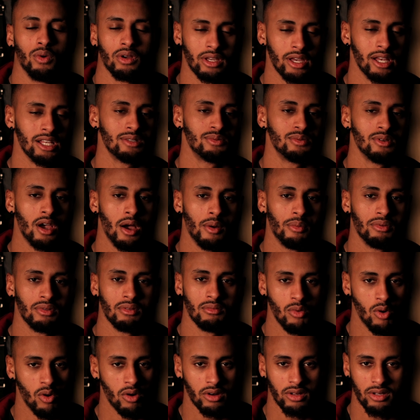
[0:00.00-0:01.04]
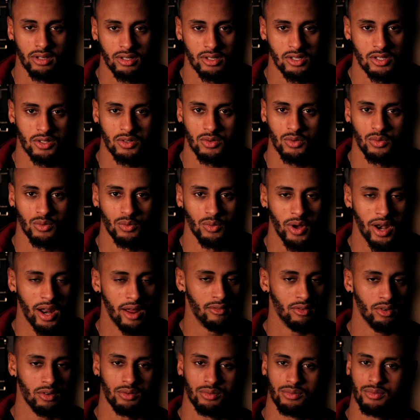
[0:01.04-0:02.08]
gets me up in the morning is
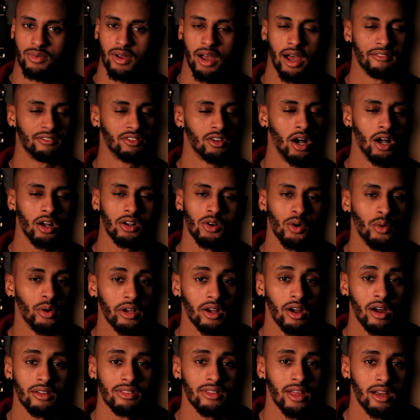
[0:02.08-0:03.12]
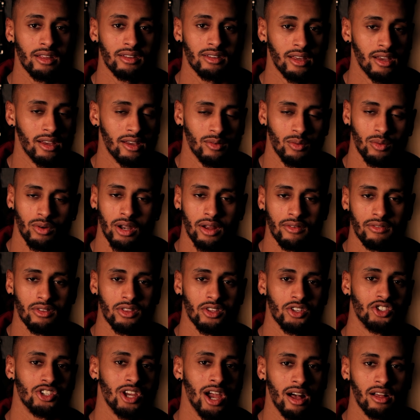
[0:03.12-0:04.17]
whatever I've got going on that day, whatever the
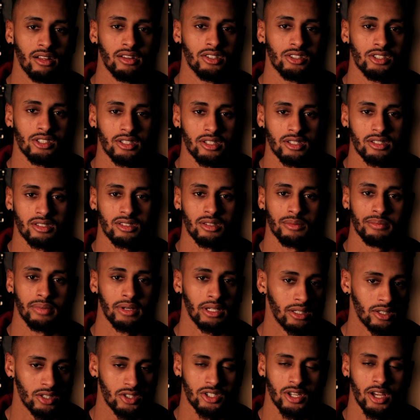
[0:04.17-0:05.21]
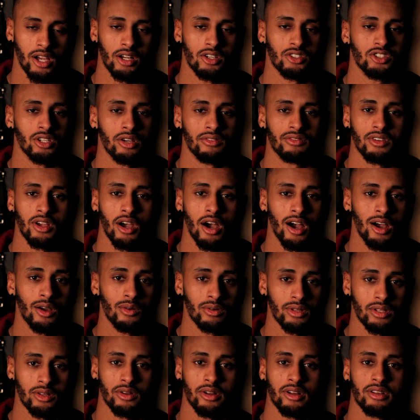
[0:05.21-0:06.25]
challenge is, the biggest challenge I've got,
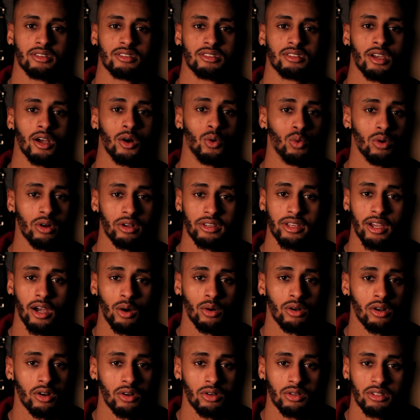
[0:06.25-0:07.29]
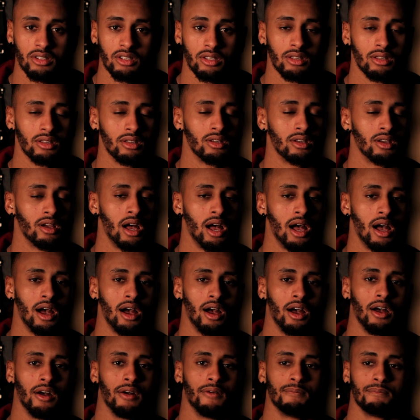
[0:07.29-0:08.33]
whether it's a workout early,
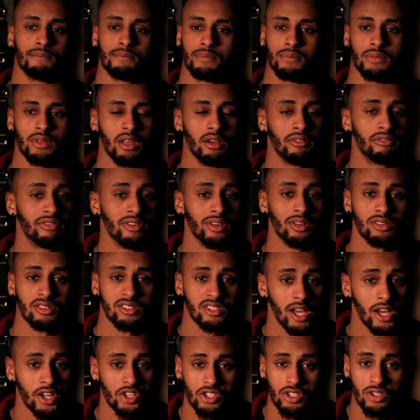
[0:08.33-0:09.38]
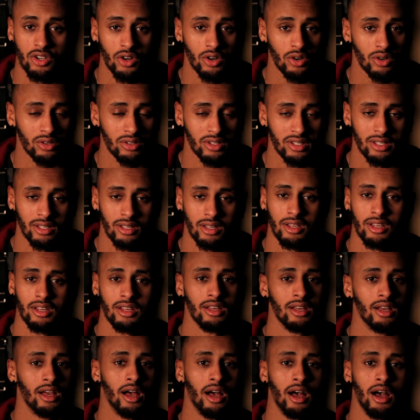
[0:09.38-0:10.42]
a field session early,
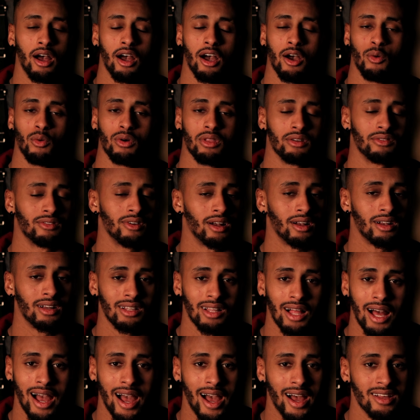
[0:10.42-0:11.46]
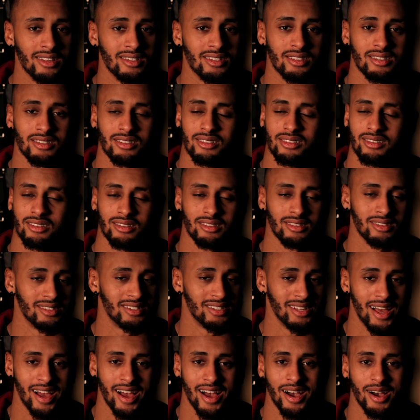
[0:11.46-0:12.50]
whether I've got class, an
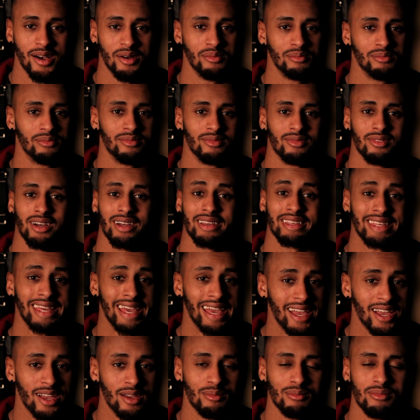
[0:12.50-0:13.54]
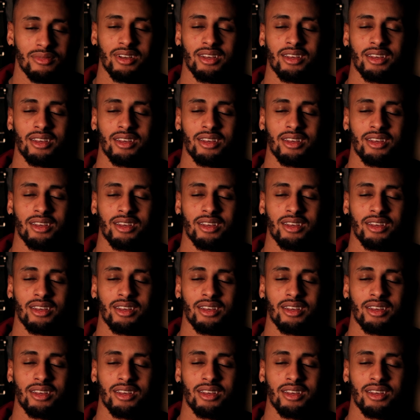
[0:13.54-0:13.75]
exam, a game.